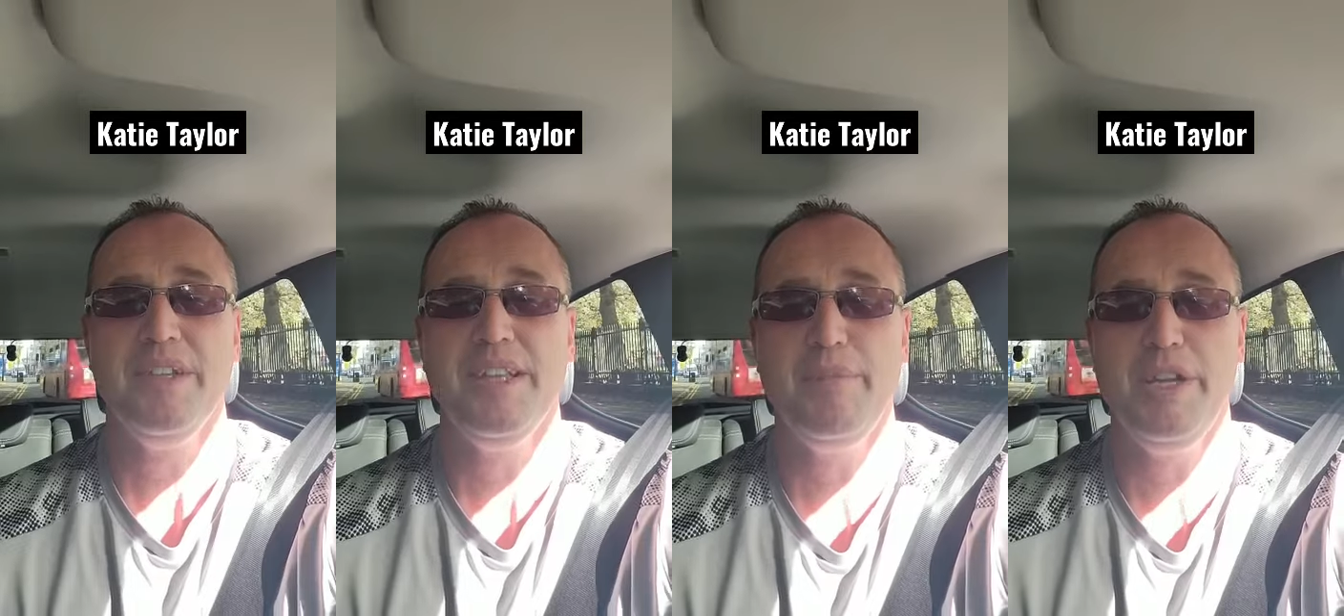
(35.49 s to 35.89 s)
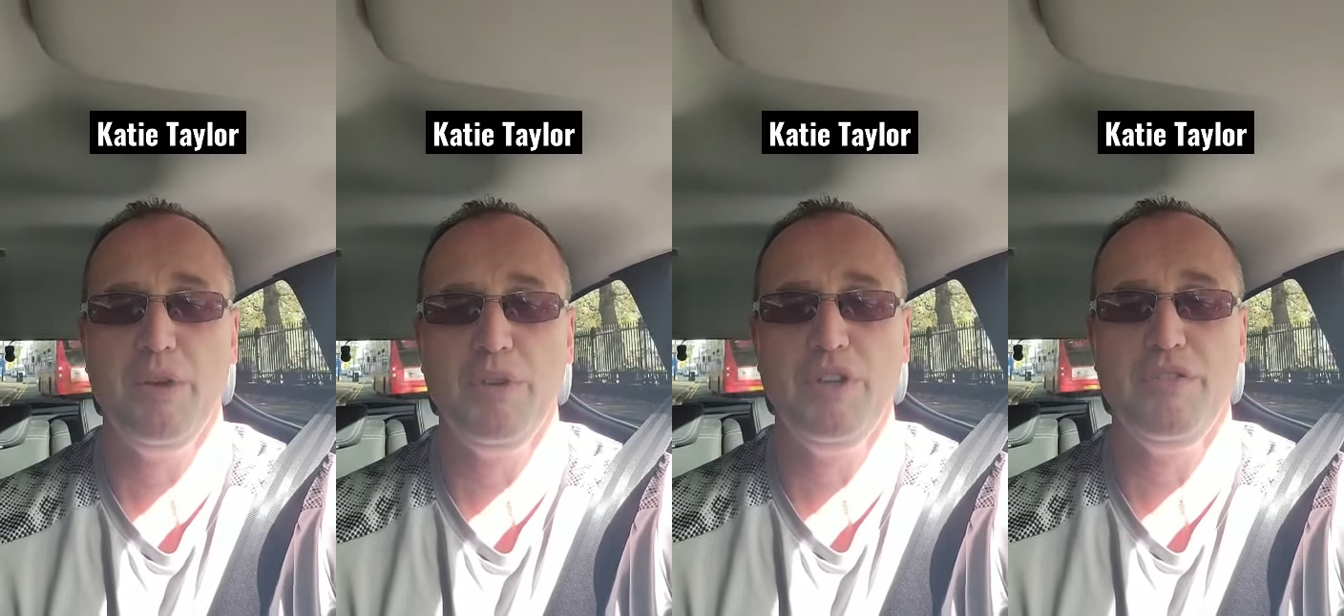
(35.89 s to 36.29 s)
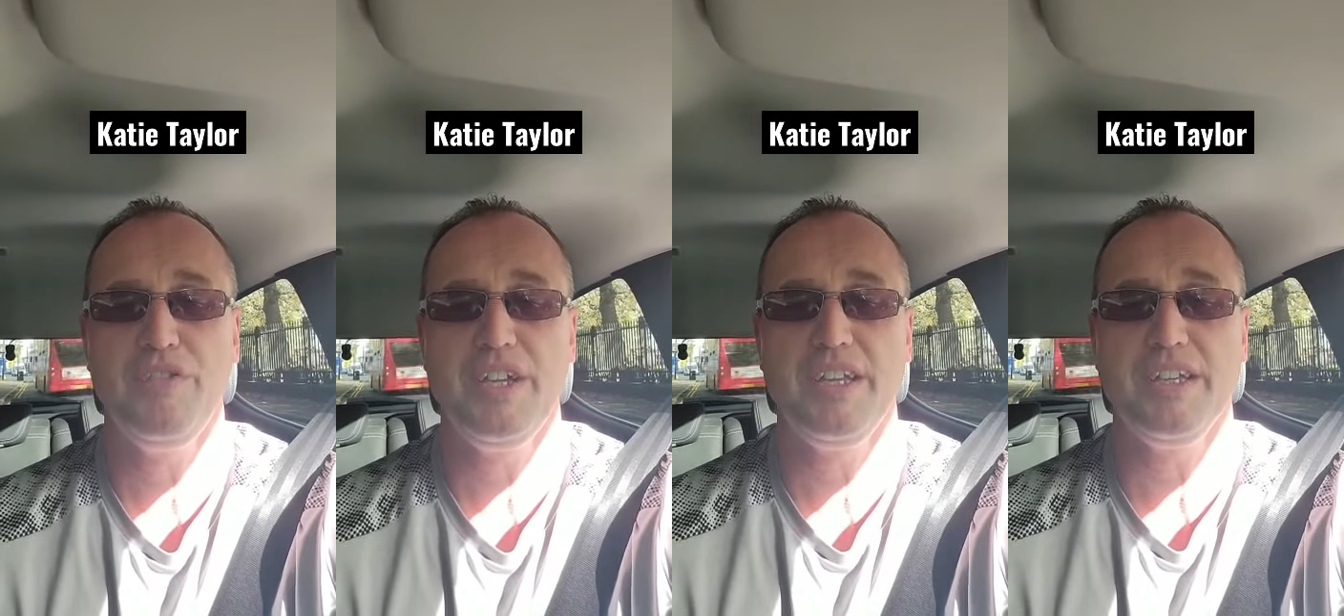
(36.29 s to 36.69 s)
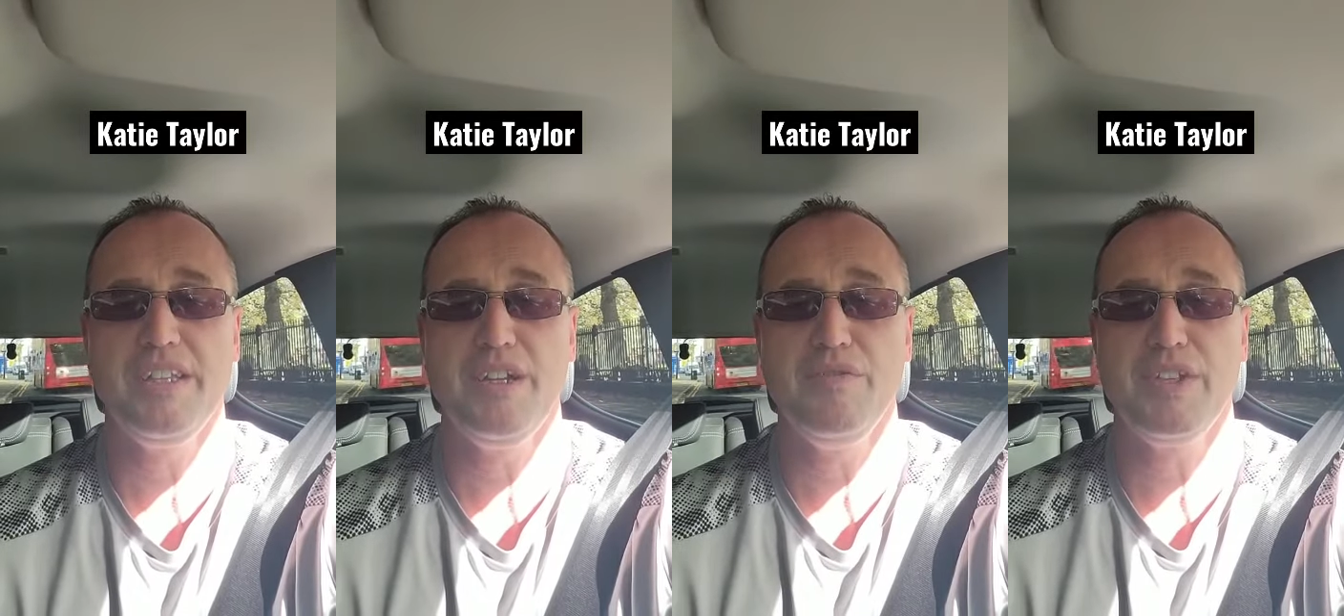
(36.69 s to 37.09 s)
Let me know what you think, and
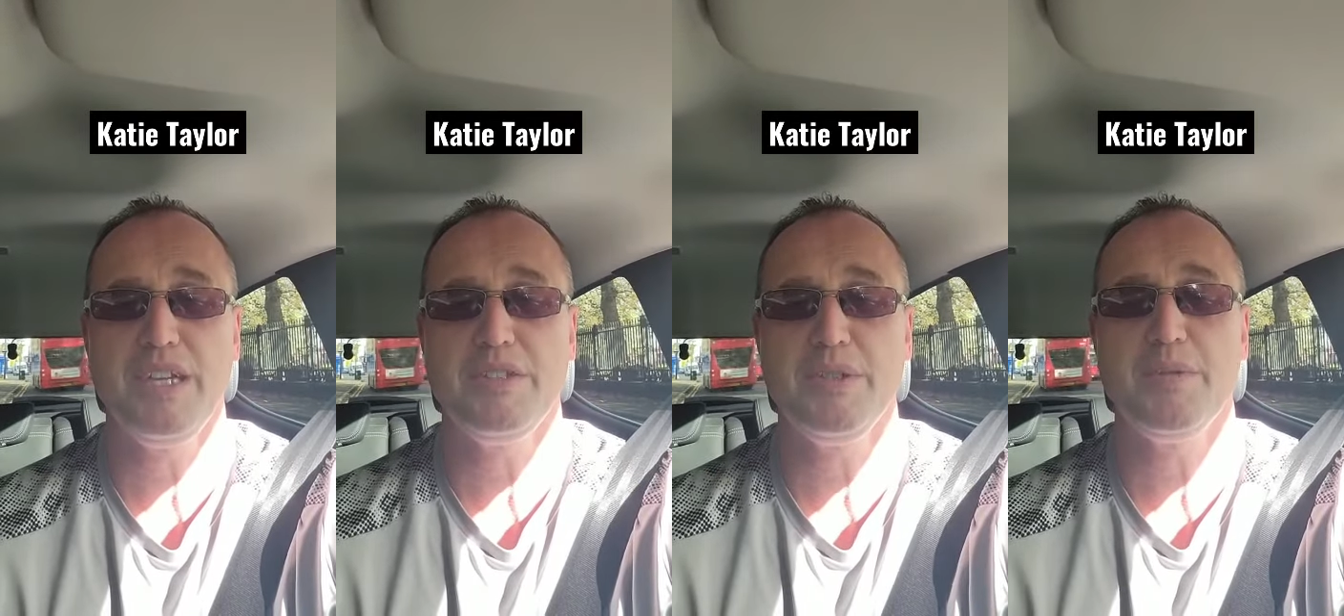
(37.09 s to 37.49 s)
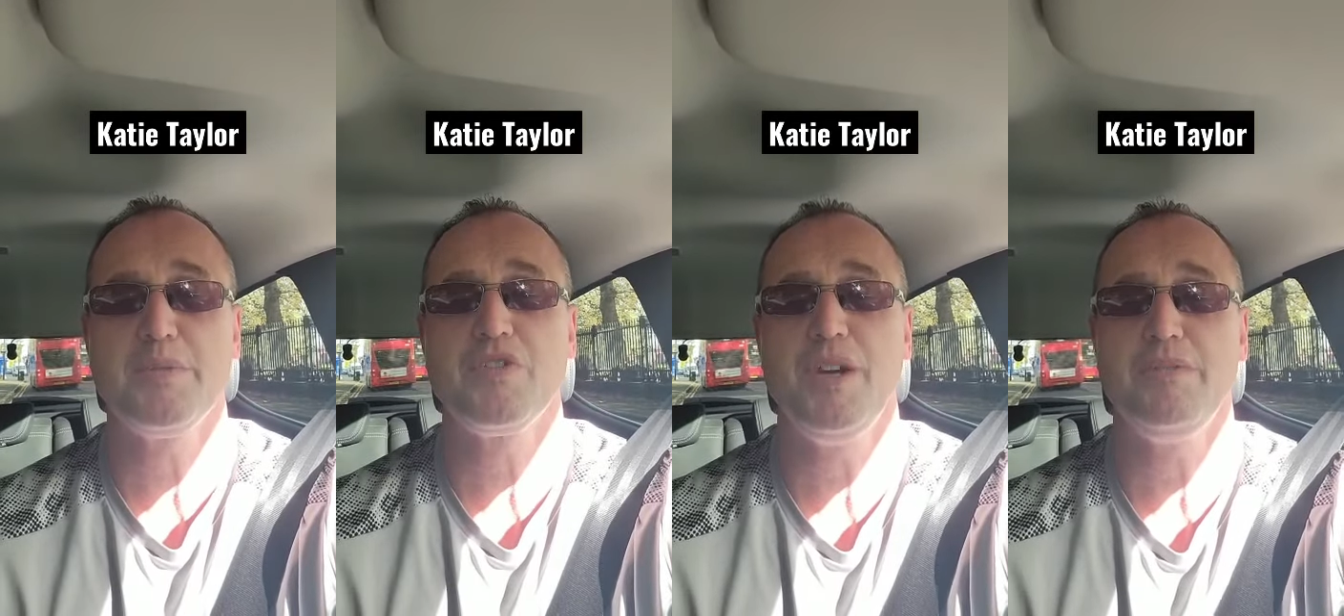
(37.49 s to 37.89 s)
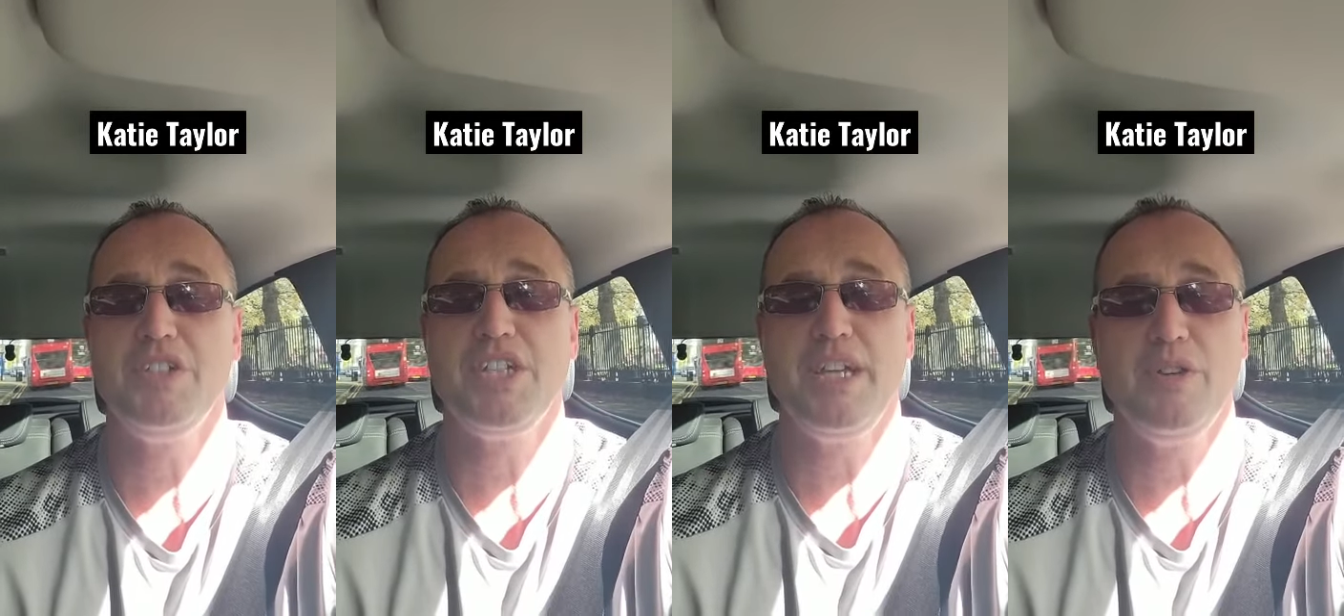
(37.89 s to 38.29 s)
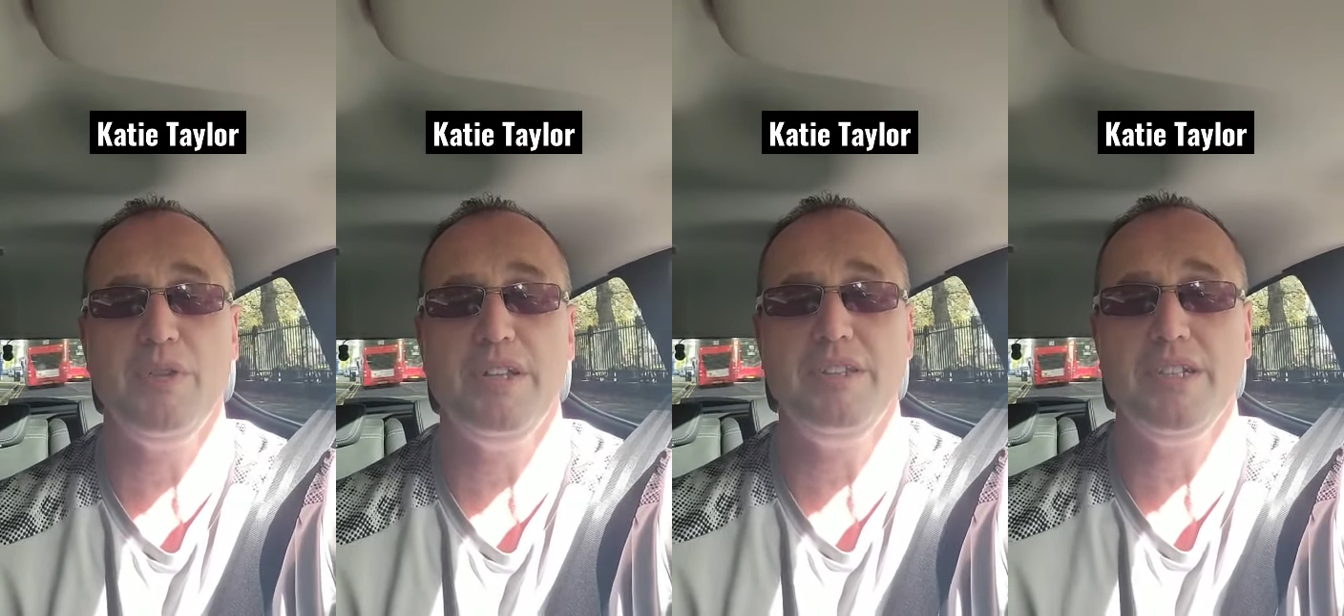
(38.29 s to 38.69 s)
don't forget to subscribe to the channel
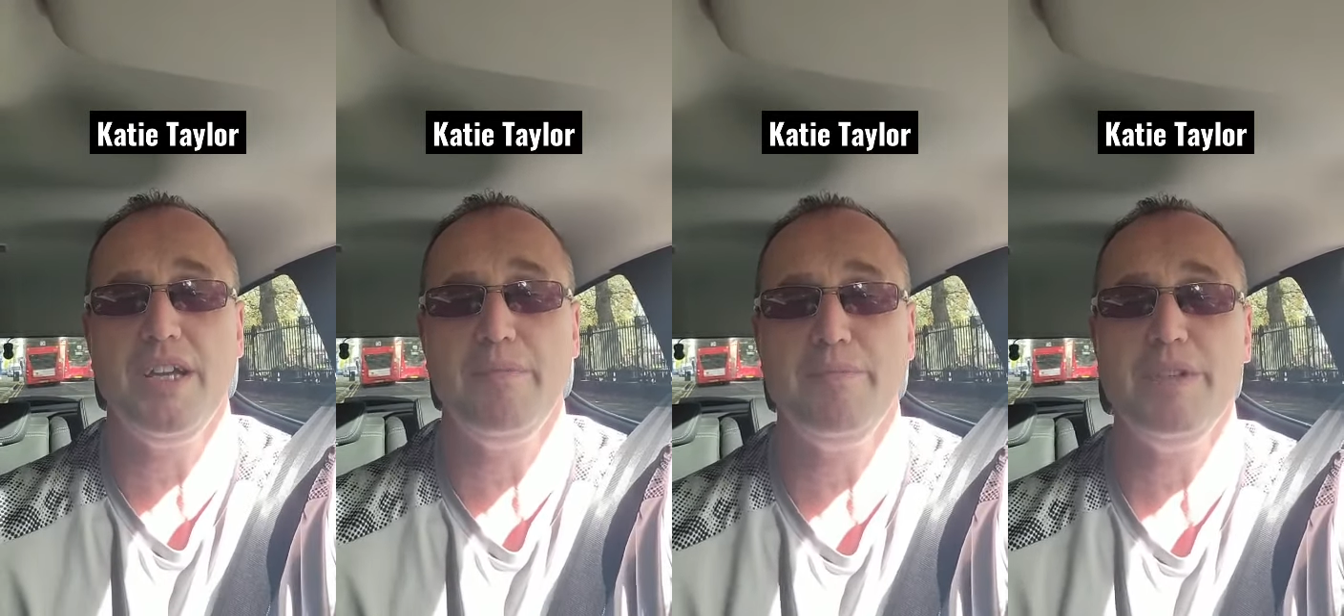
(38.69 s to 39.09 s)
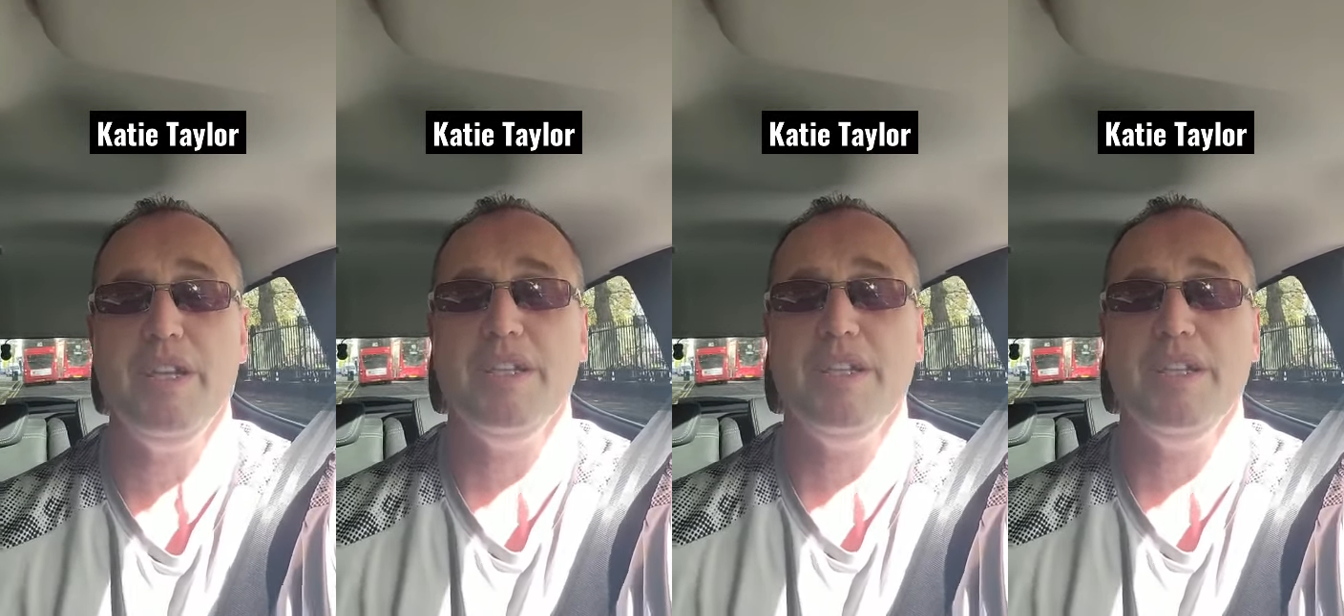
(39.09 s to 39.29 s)
and